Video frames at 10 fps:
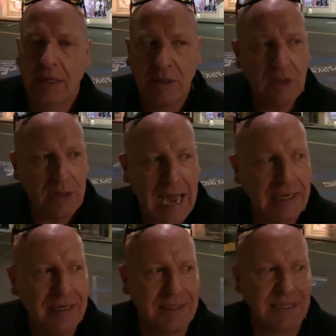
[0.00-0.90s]
So that
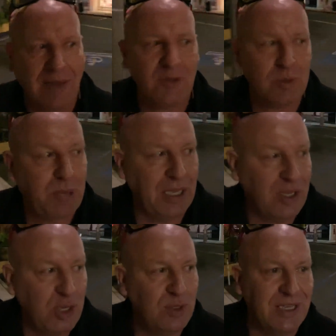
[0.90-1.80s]
in itself should be a
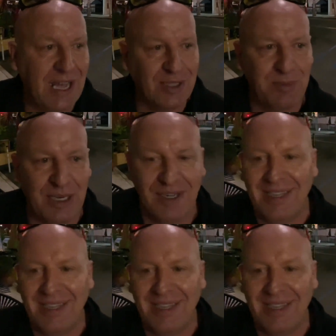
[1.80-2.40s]
huge announcement.